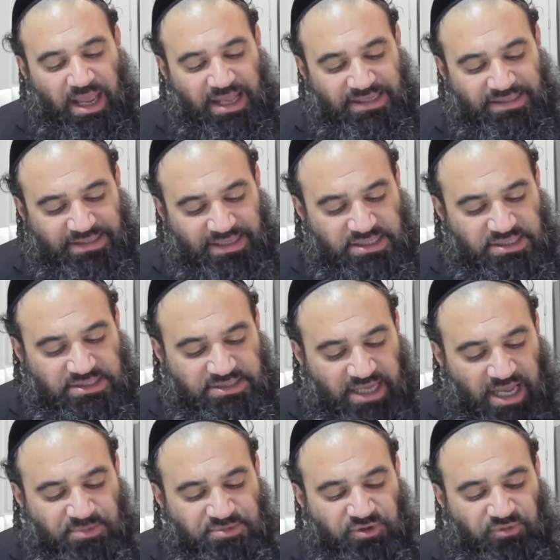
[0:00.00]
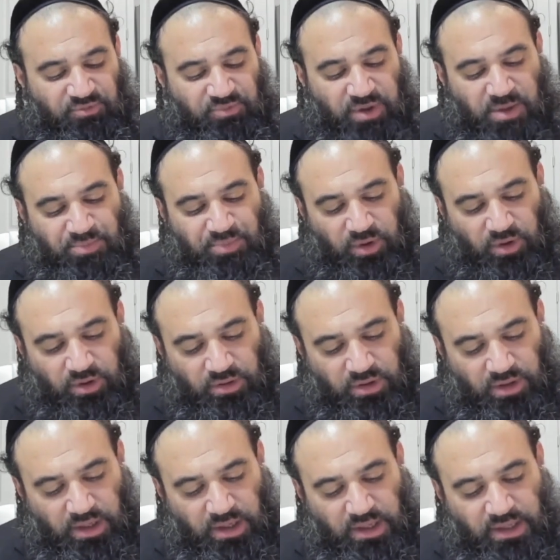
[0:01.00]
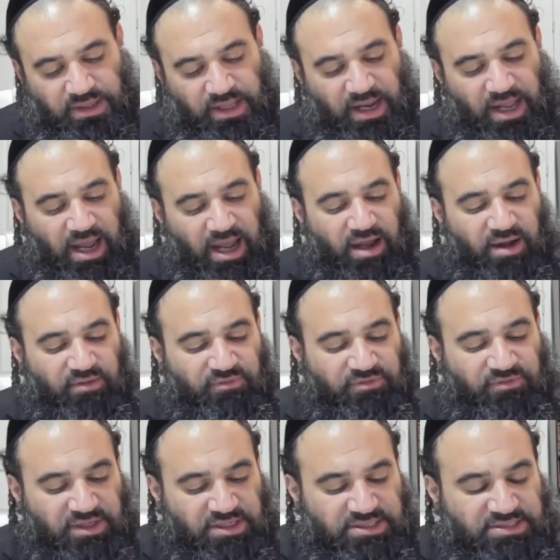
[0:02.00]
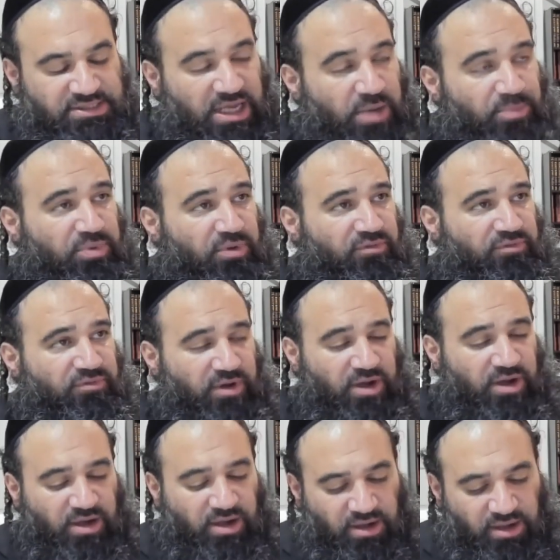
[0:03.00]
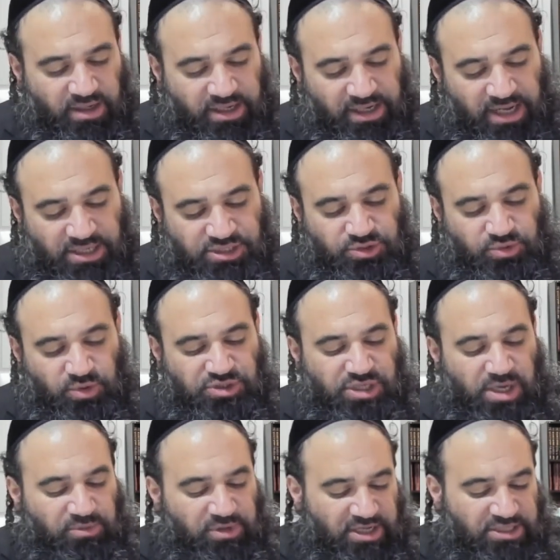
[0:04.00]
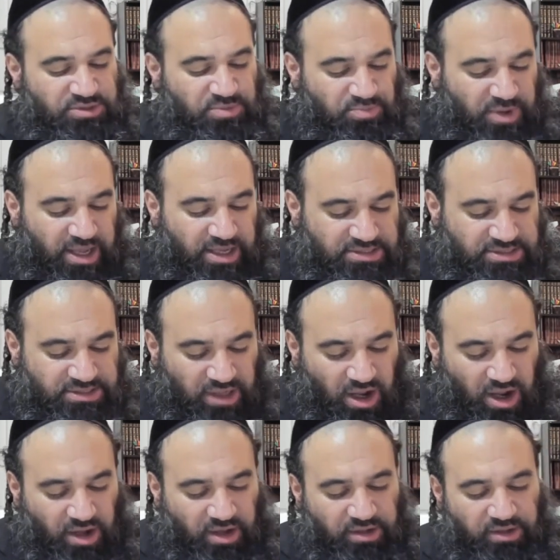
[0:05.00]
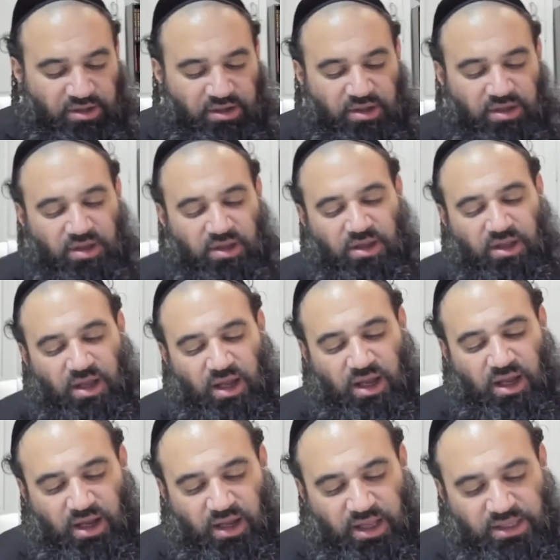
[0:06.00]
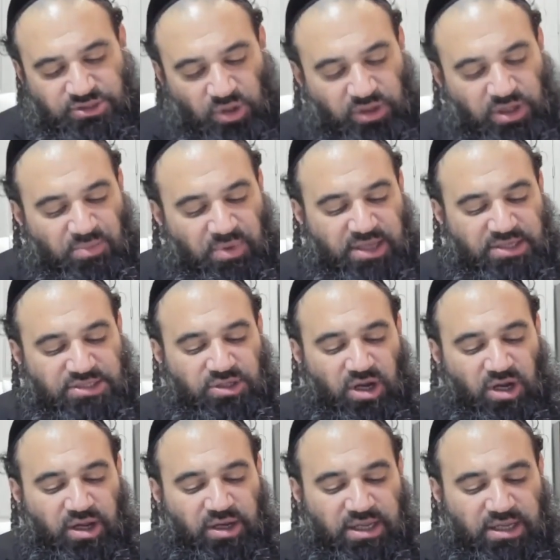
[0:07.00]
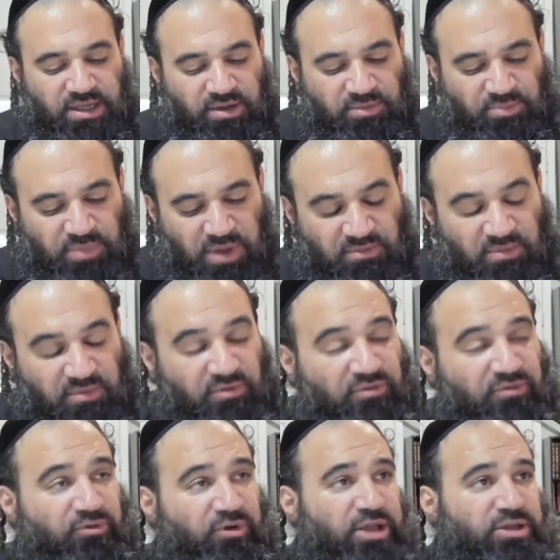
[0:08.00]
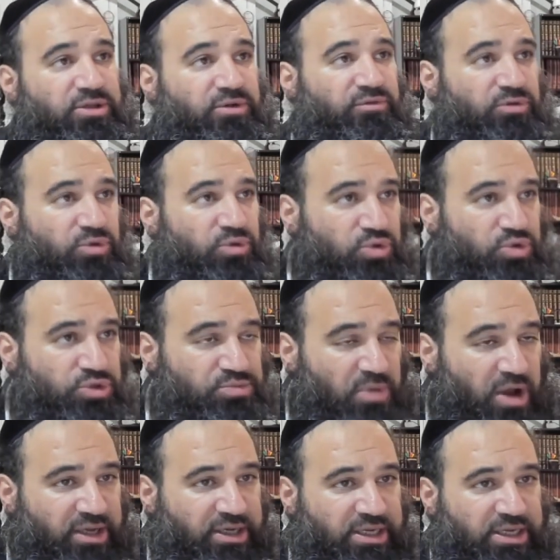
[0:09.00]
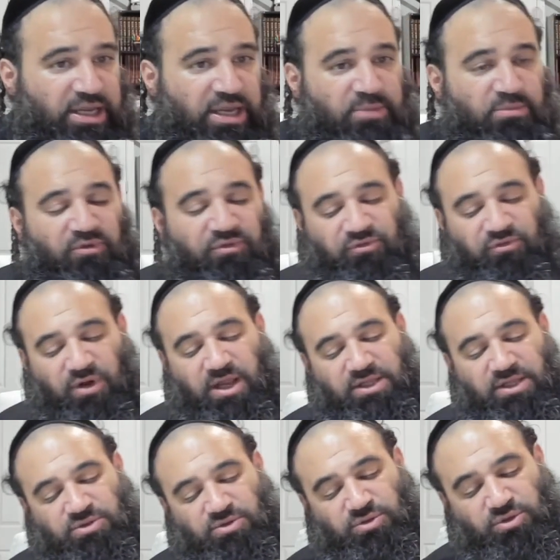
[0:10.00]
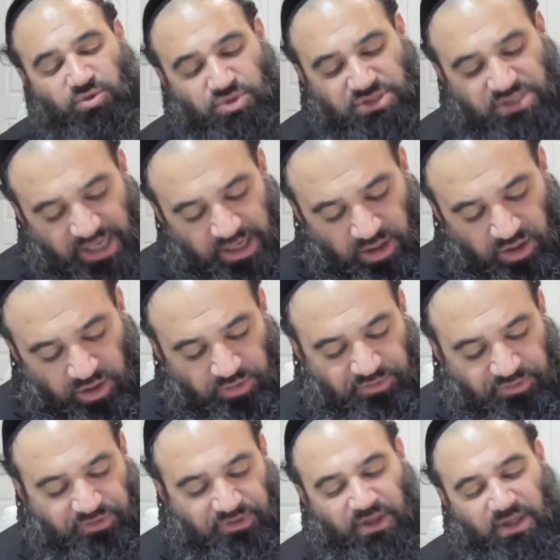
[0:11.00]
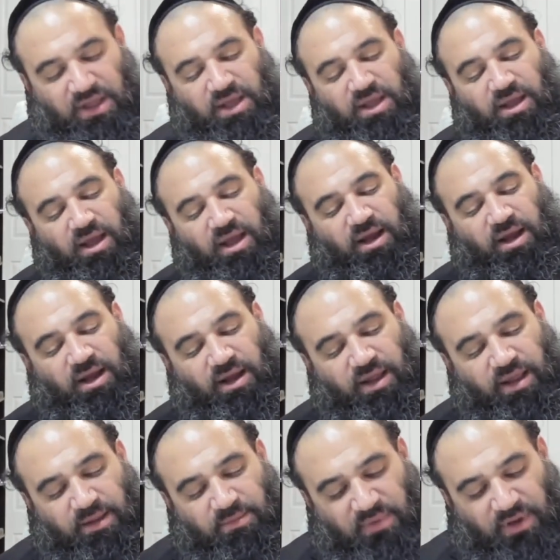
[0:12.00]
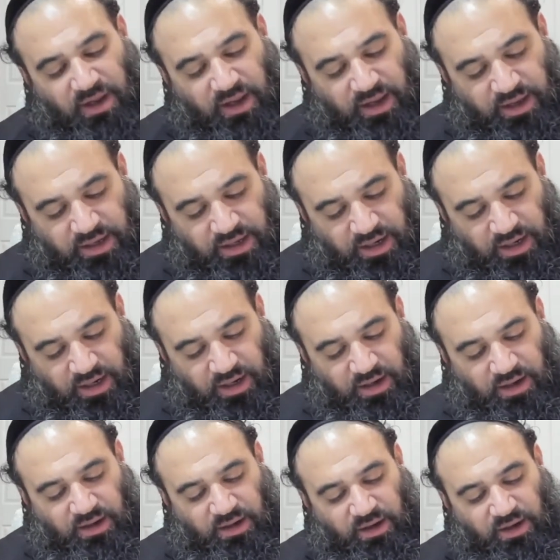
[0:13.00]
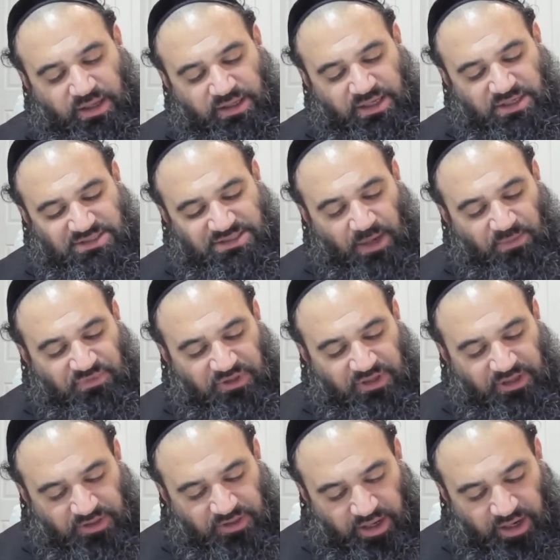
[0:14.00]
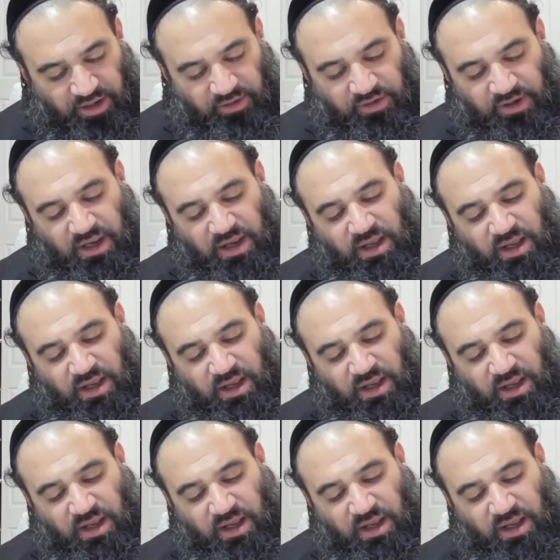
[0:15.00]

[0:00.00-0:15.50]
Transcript: And these types of people that have this type of connection to Hashem, that it's based on it's only based on him afraid to lose money, him afraid to lose health, there's something there.